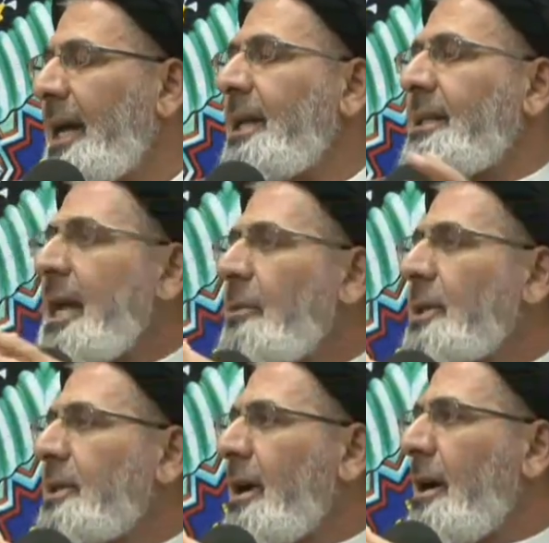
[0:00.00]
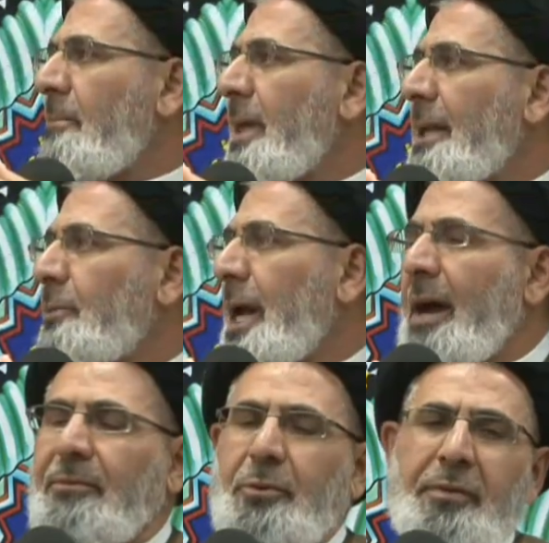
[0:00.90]
And a day would come that we
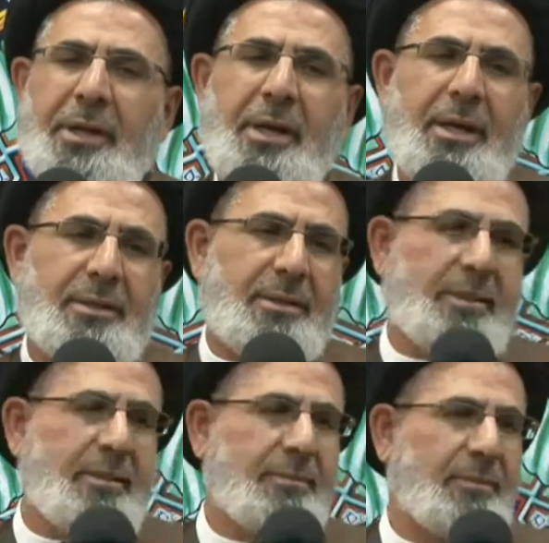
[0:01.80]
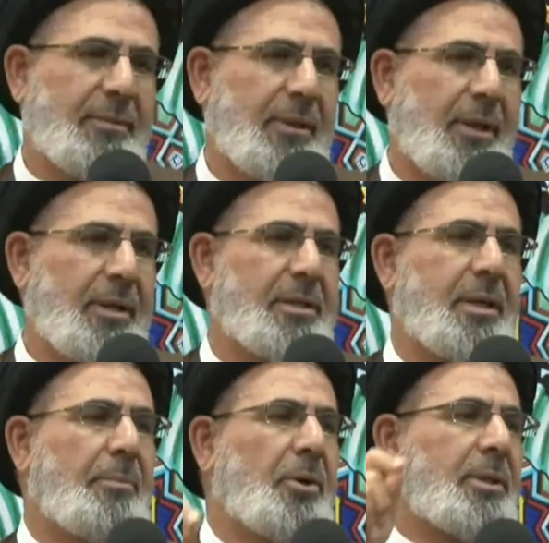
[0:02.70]
have to vacate. In
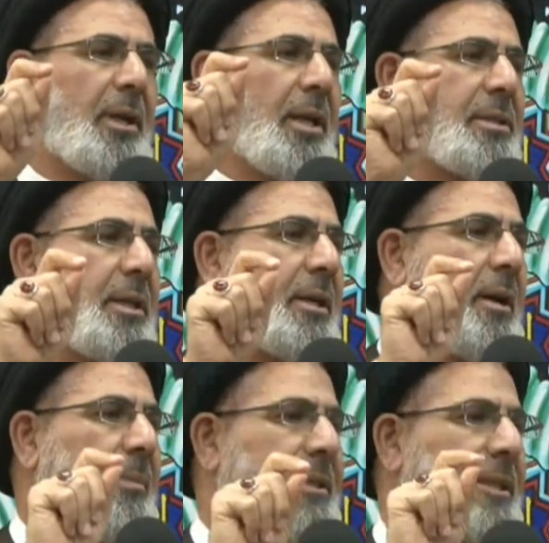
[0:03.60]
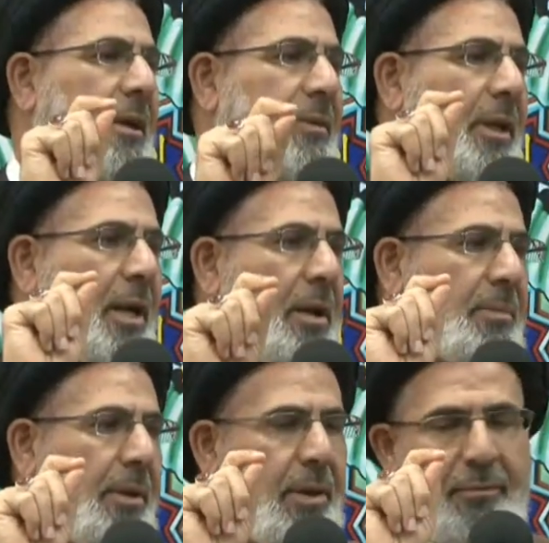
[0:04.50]
some hotels, they come at 11
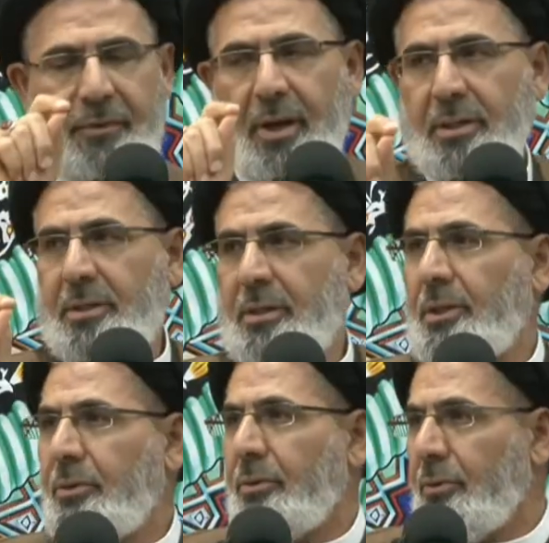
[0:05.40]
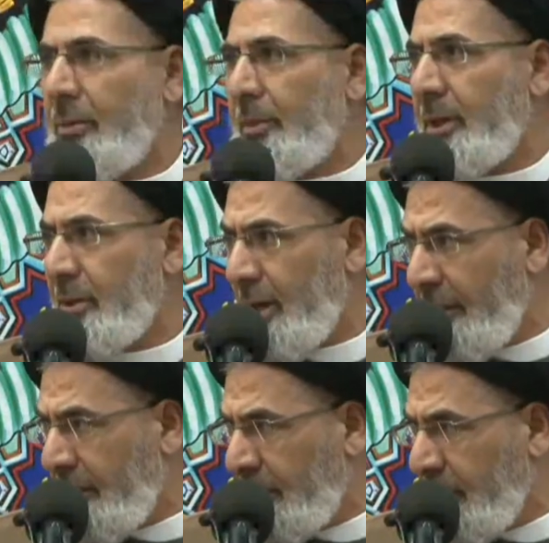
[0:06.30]
a.m. If you are still in your room, they
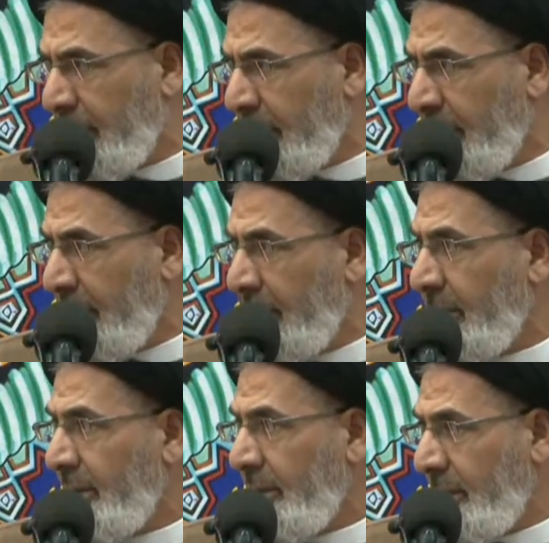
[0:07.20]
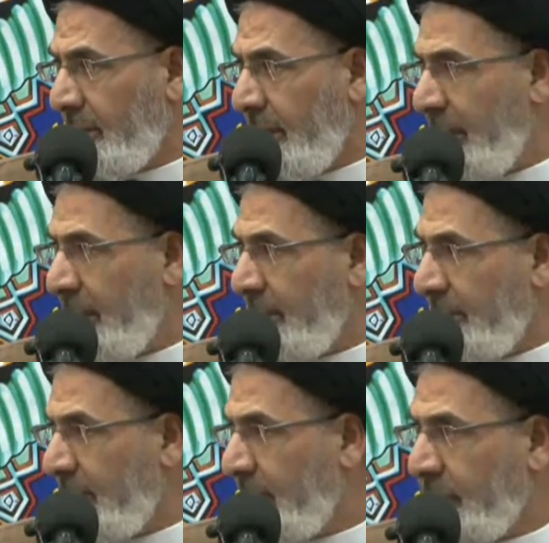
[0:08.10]
knock at the door. They
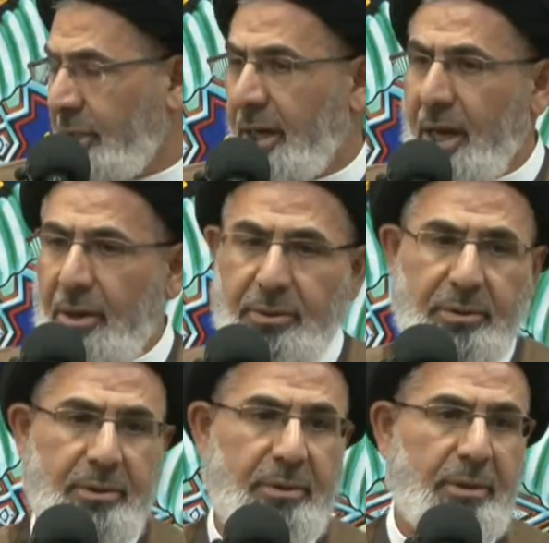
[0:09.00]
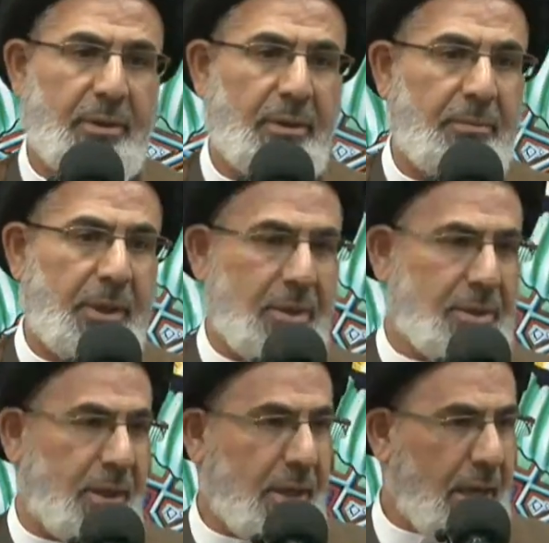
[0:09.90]
say, check out,
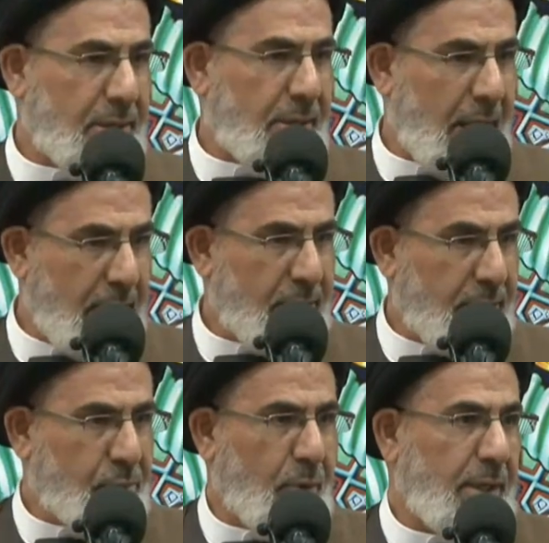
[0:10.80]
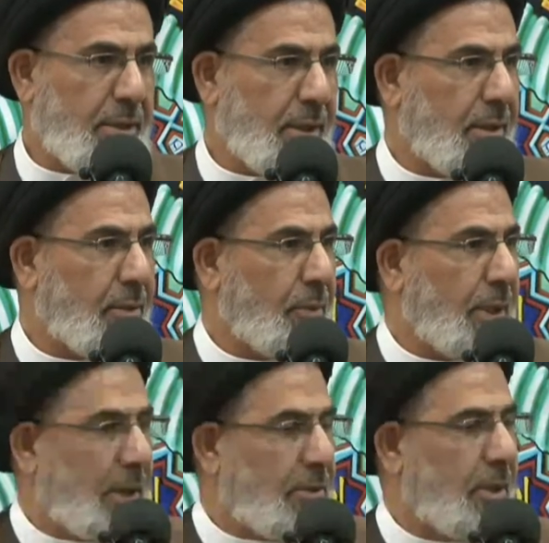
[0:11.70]
because the next guest is waiting.
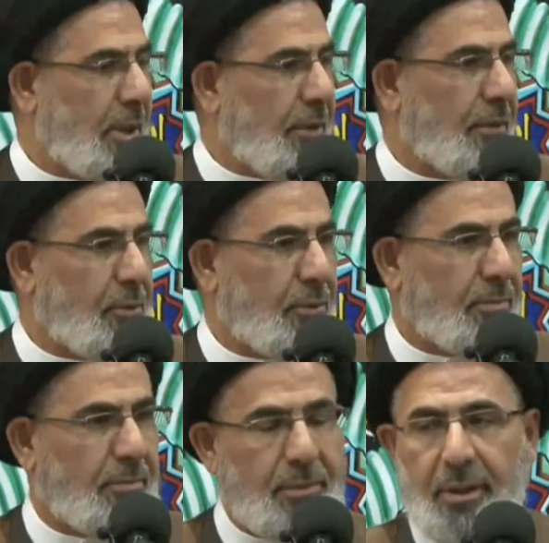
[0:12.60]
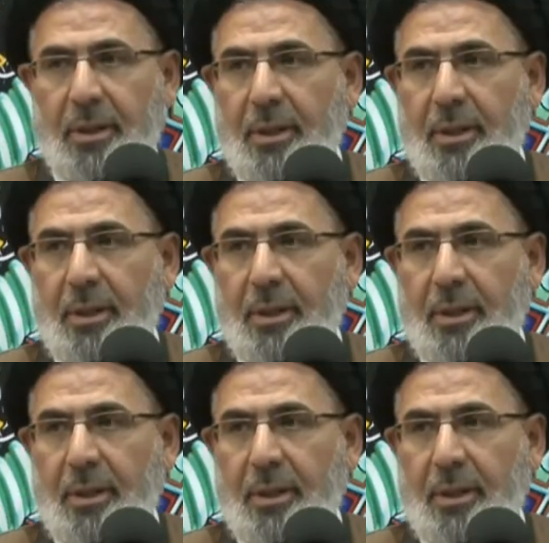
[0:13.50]
We need to clean the room.